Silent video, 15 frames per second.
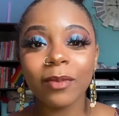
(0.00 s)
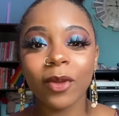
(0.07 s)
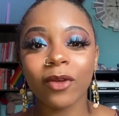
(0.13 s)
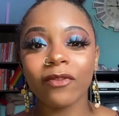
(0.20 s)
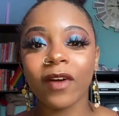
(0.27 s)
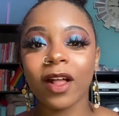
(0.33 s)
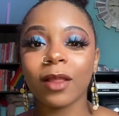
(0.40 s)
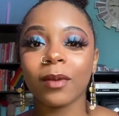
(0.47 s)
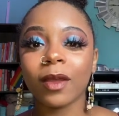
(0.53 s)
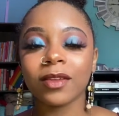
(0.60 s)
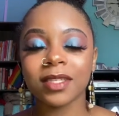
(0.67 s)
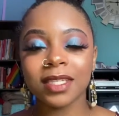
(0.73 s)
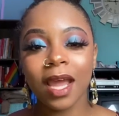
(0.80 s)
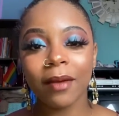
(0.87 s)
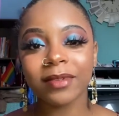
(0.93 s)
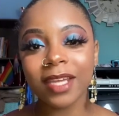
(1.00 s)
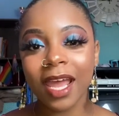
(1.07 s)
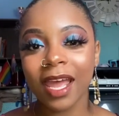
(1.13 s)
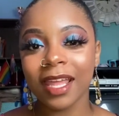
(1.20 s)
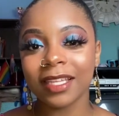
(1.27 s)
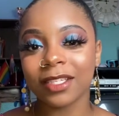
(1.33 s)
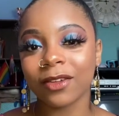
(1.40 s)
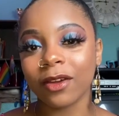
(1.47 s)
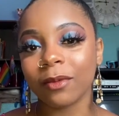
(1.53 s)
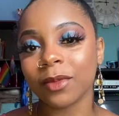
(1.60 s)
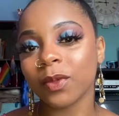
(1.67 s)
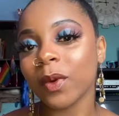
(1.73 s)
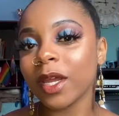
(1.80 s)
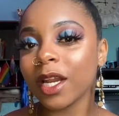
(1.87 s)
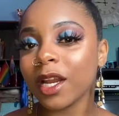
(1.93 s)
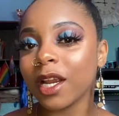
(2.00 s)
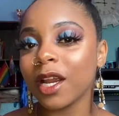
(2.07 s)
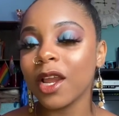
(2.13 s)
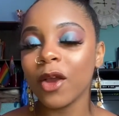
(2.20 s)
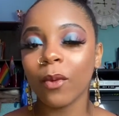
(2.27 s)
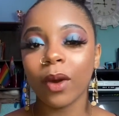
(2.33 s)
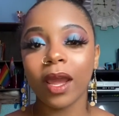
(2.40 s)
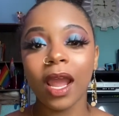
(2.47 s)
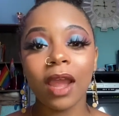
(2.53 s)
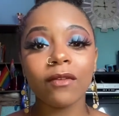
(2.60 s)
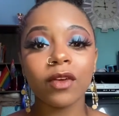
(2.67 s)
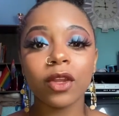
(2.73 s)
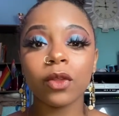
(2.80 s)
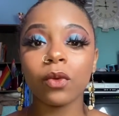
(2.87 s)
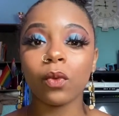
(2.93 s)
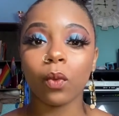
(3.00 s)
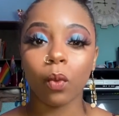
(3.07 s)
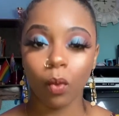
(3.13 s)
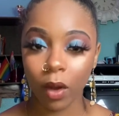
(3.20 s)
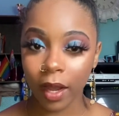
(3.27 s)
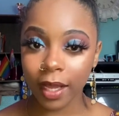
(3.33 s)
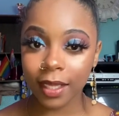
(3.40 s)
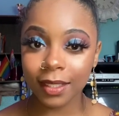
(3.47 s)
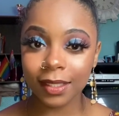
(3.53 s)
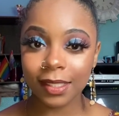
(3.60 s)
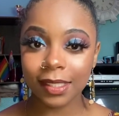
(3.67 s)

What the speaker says: You can follow me on Snapchat, Instagram, Twitter, whatever you want.